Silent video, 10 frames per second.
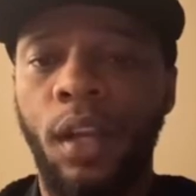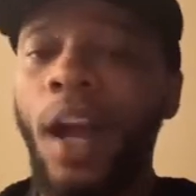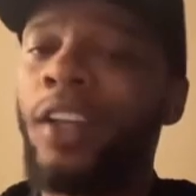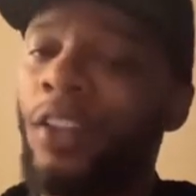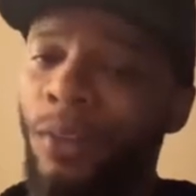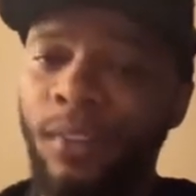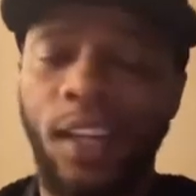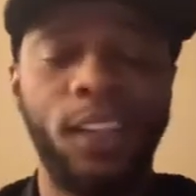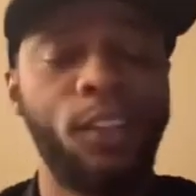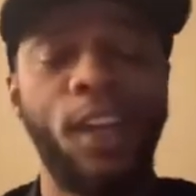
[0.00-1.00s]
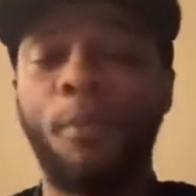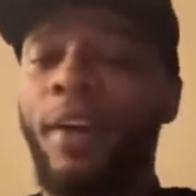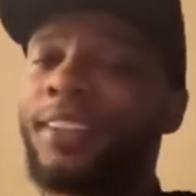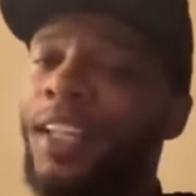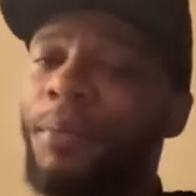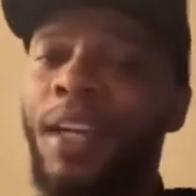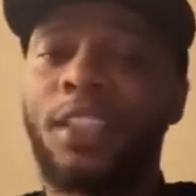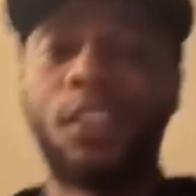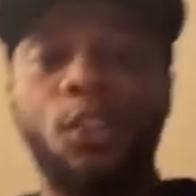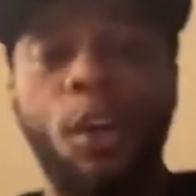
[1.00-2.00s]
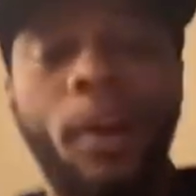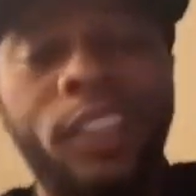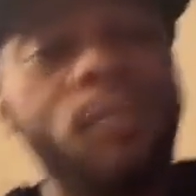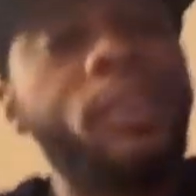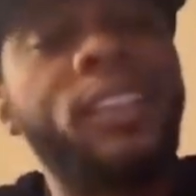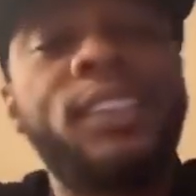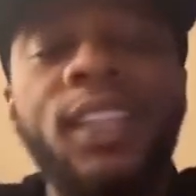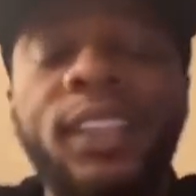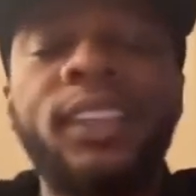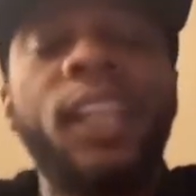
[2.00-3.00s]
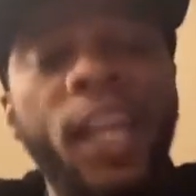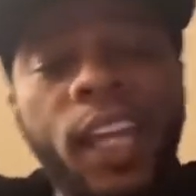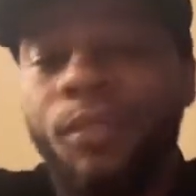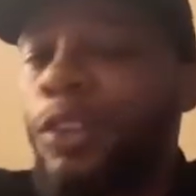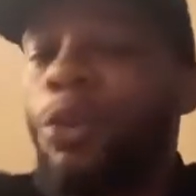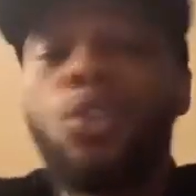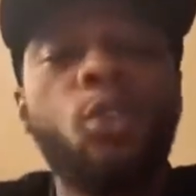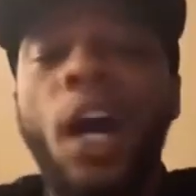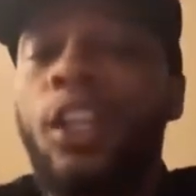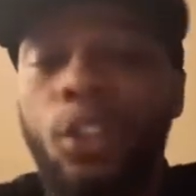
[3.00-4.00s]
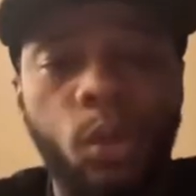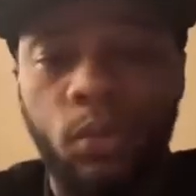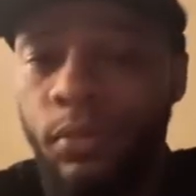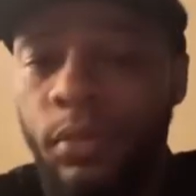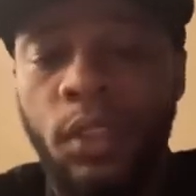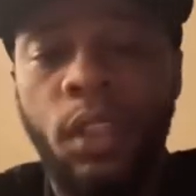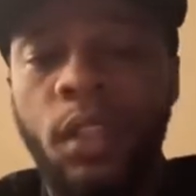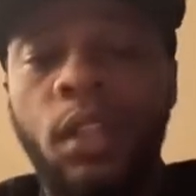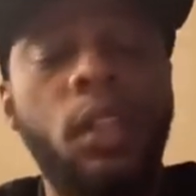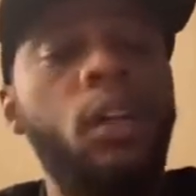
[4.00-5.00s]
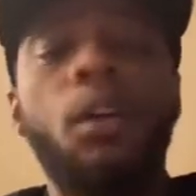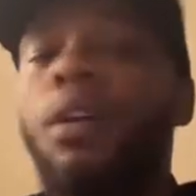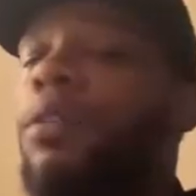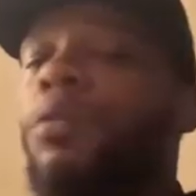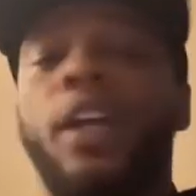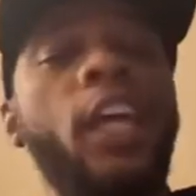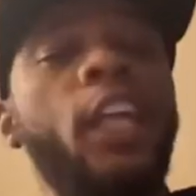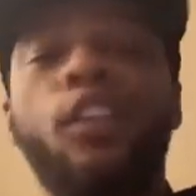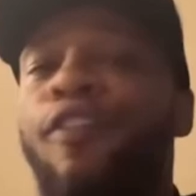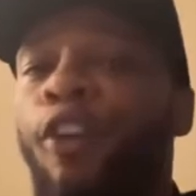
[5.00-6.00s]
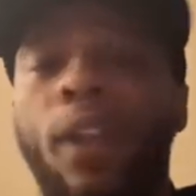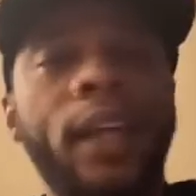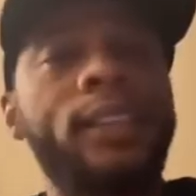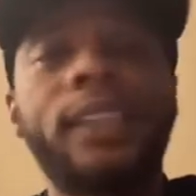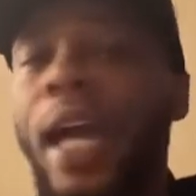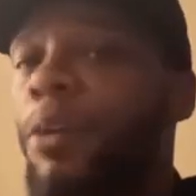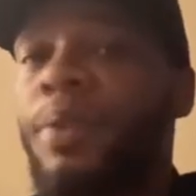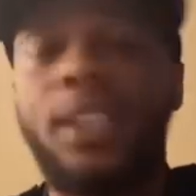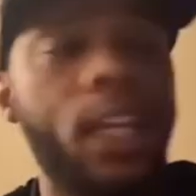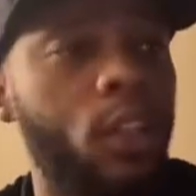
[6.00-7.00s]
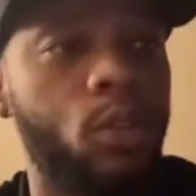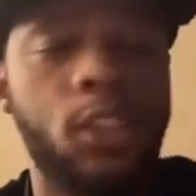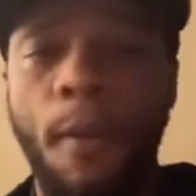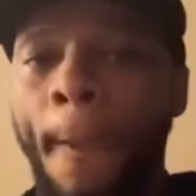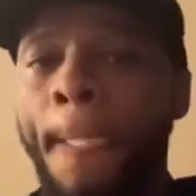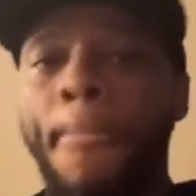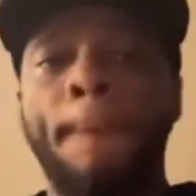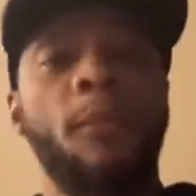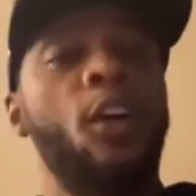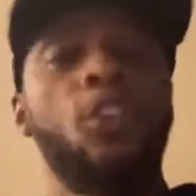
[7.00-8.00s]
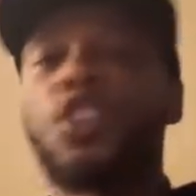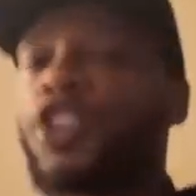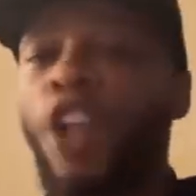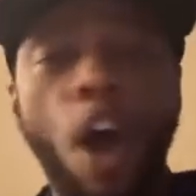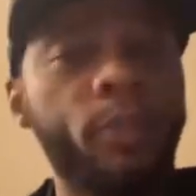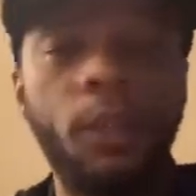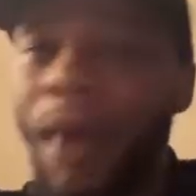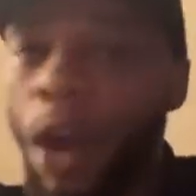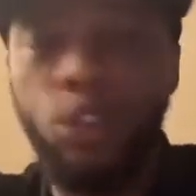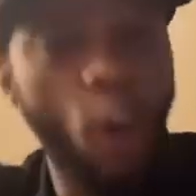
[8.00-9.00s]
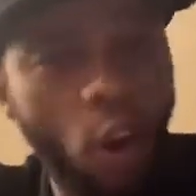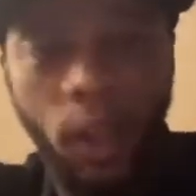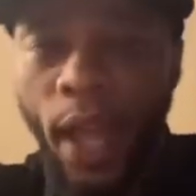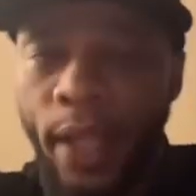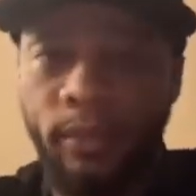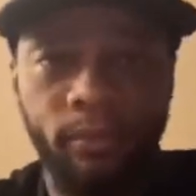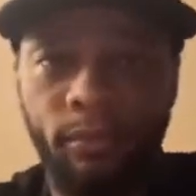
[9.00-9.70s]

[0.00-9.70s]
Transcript: I know. Everybody telling me I shouldn't talk about this, but this nigga's a lame. Do what you gotta do. He floor like a sack of potatoes. Stomped him out and all that.